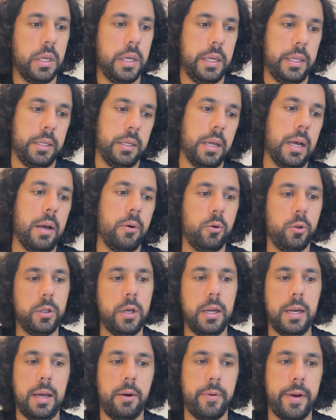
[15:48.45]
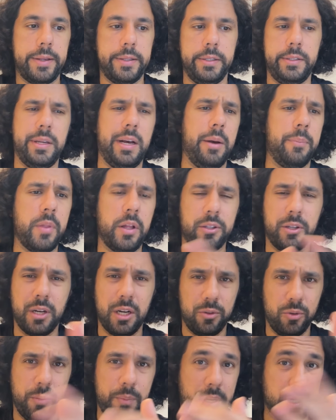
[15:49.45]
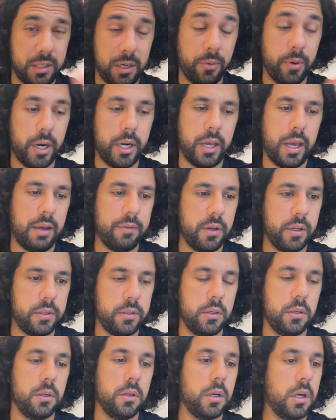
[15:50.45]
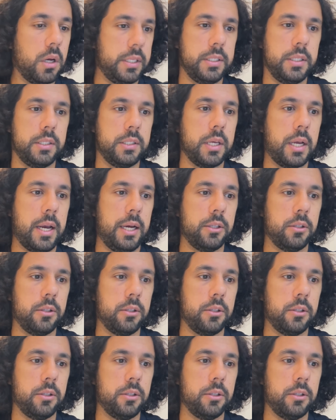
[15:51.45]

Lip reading: And I would allow access. I'm not gonna do it because I already have it, but this is